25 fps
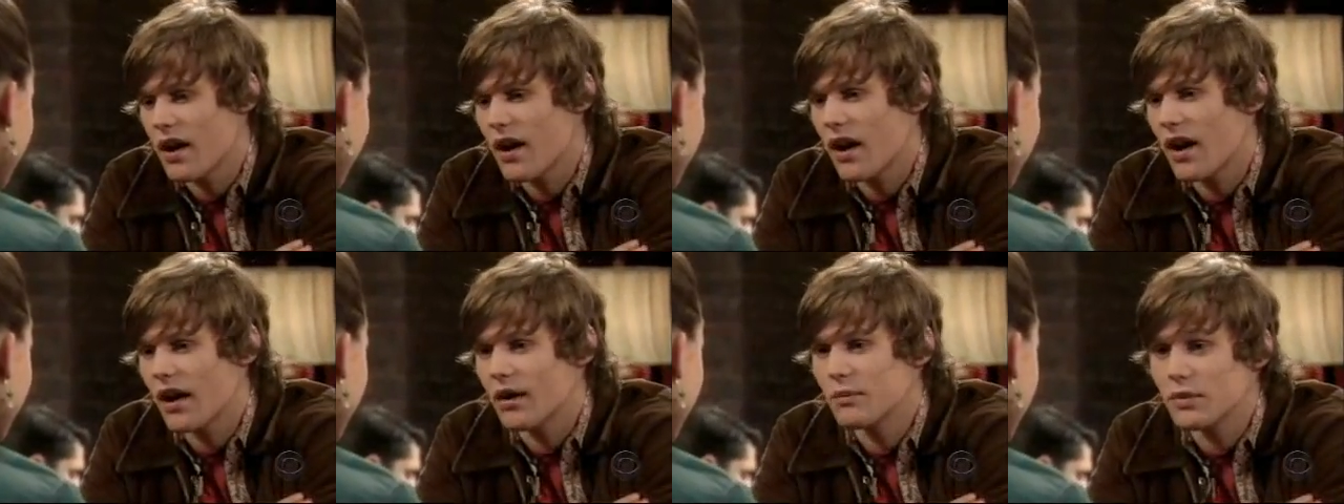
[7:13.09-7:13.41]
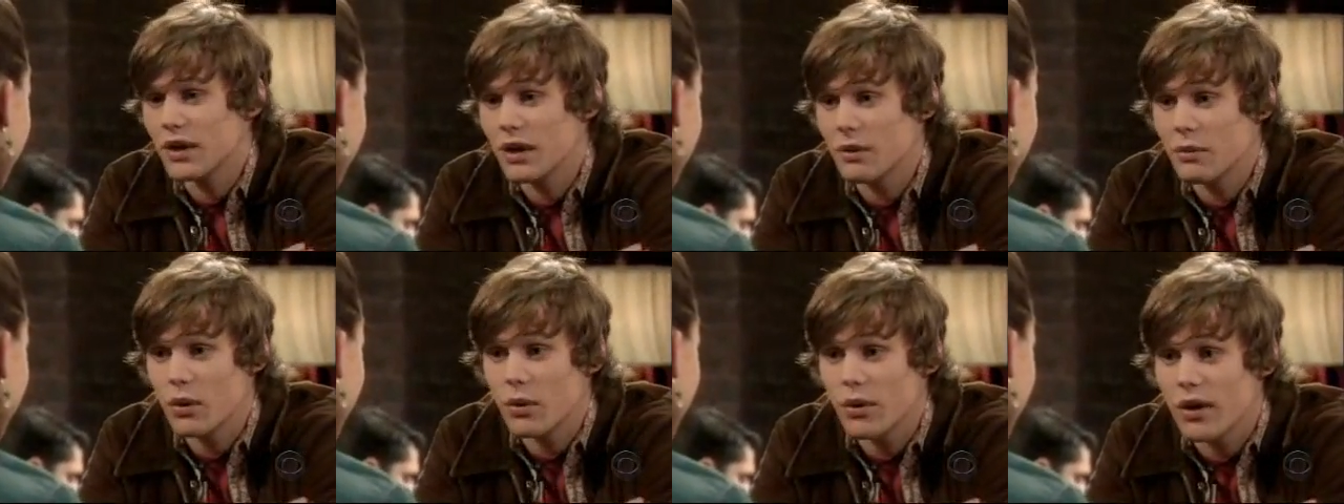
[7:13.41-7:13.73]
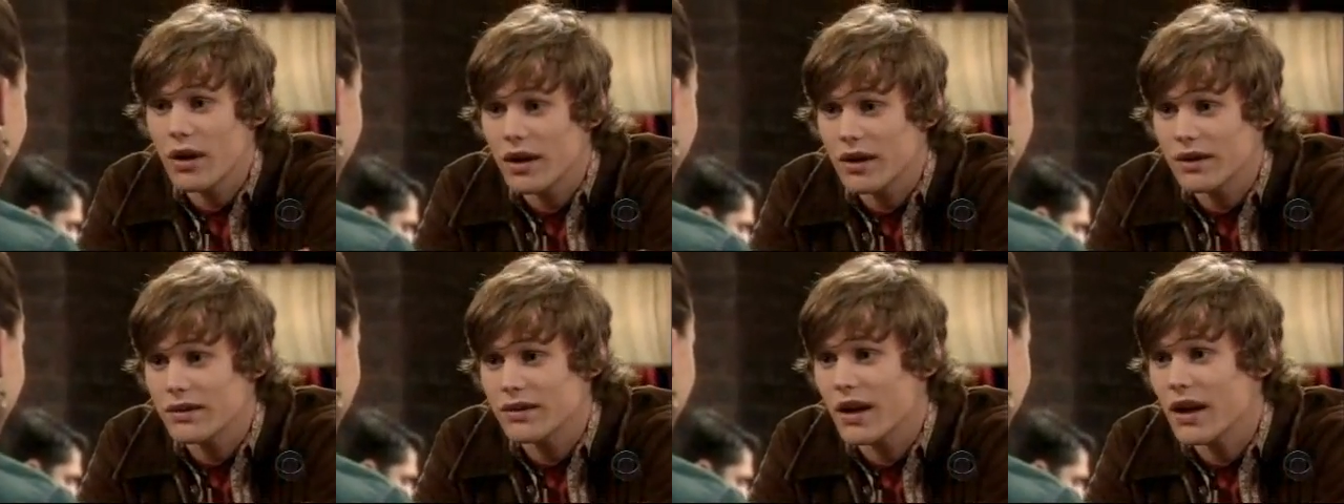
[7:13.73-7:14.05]
I'd be on my
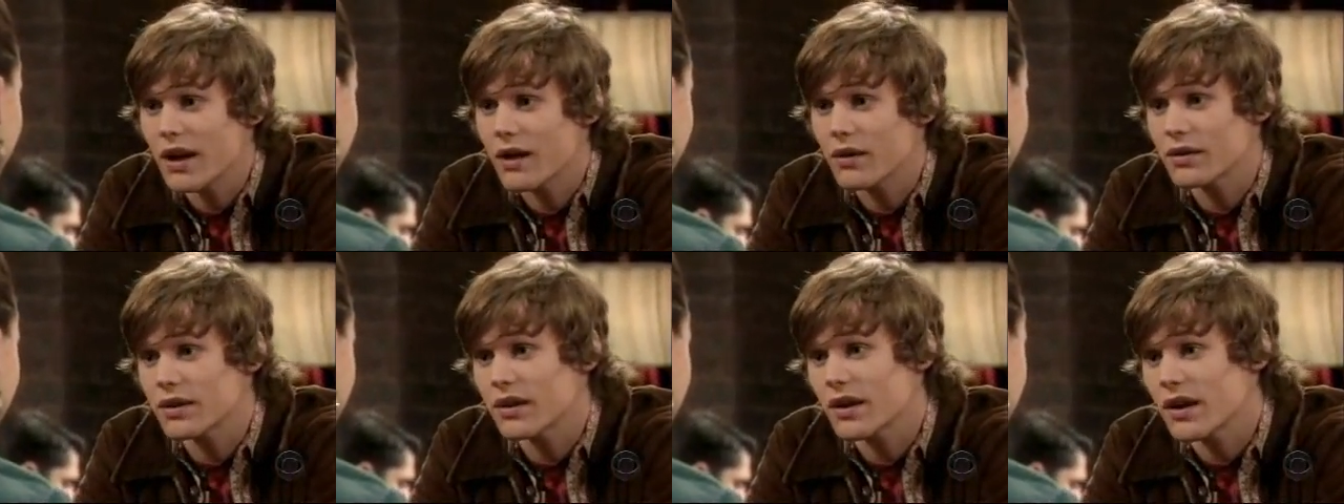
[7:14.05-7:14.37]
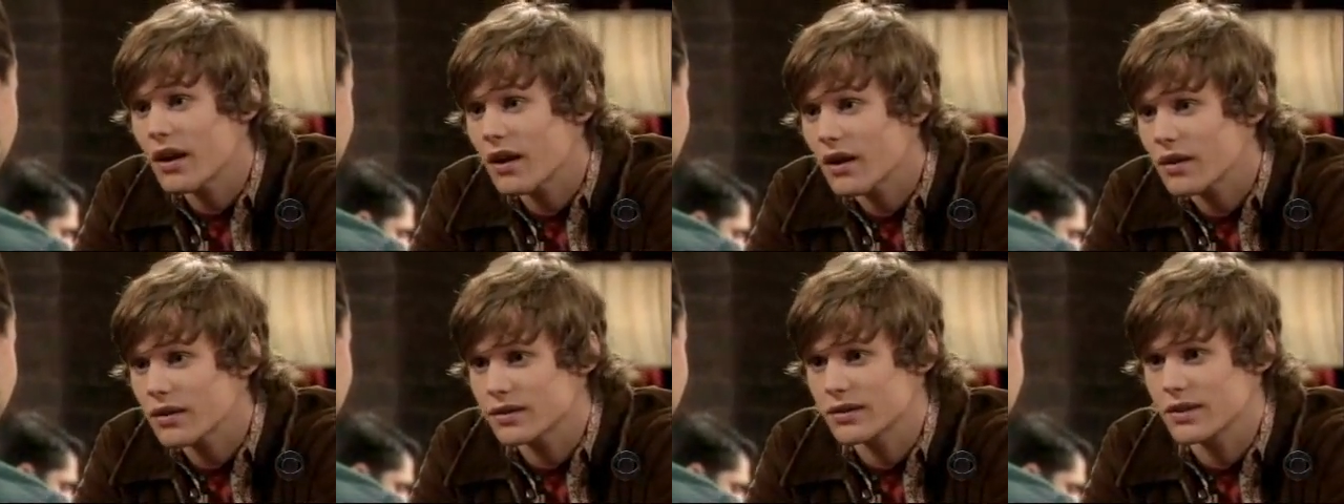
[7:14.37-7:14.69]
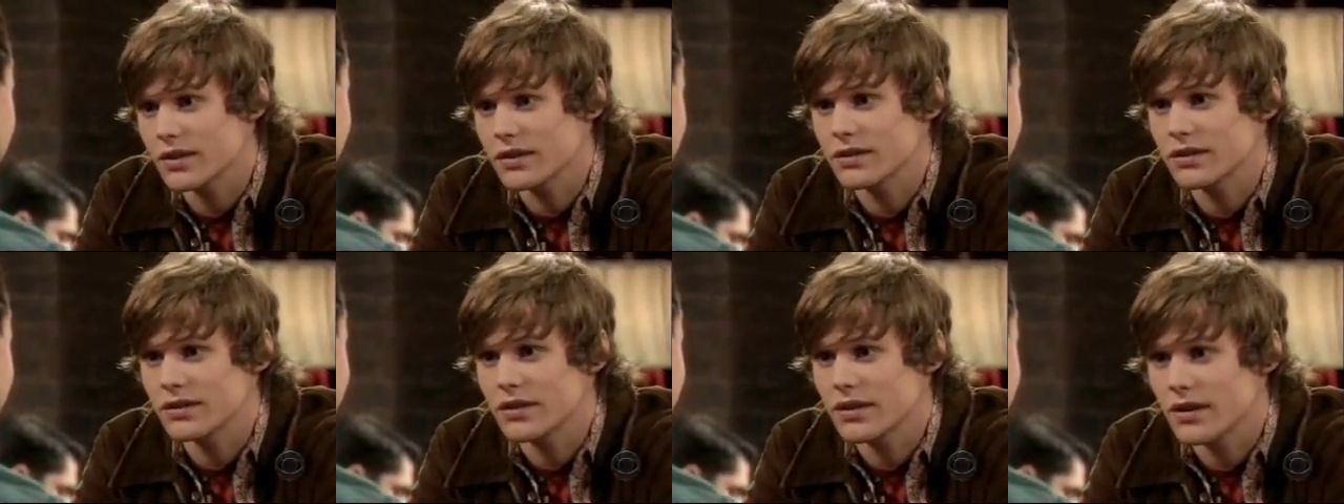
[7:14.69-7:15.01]
way out of town to college
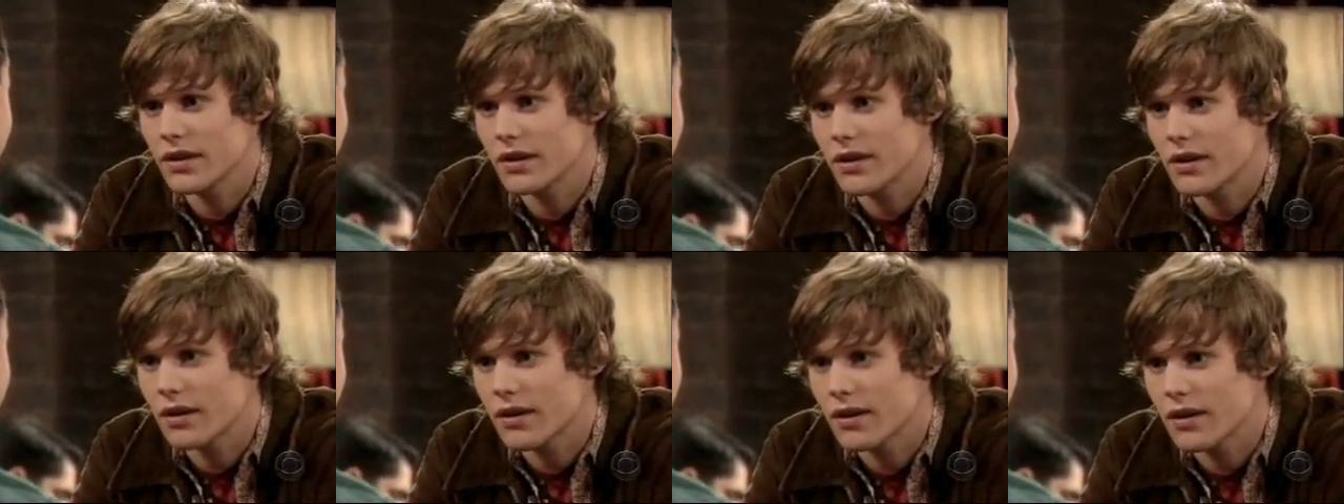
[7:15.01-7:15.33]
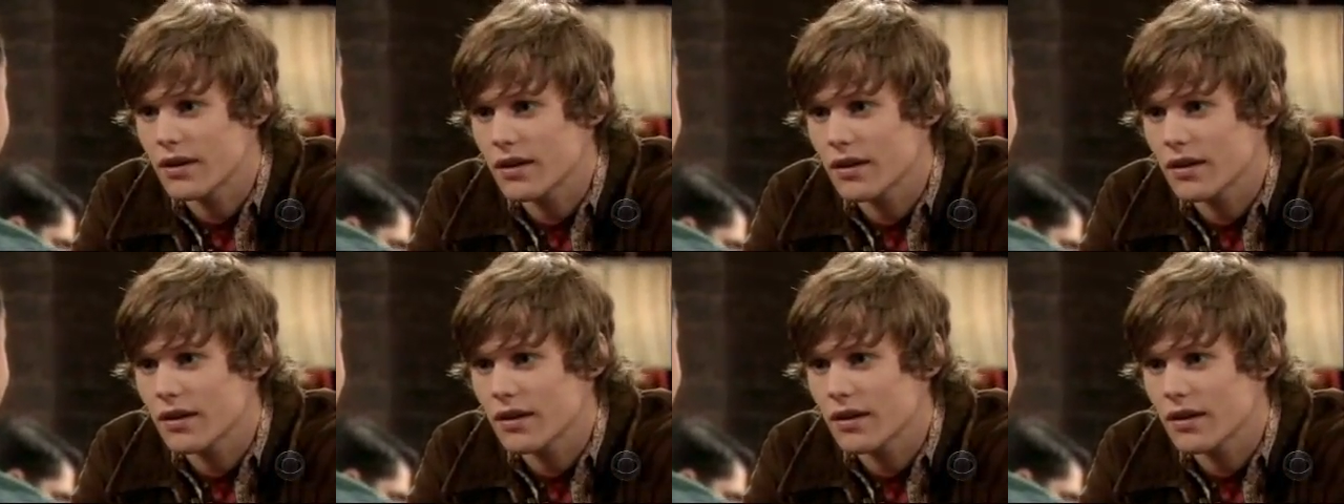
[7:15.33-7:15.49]
next year.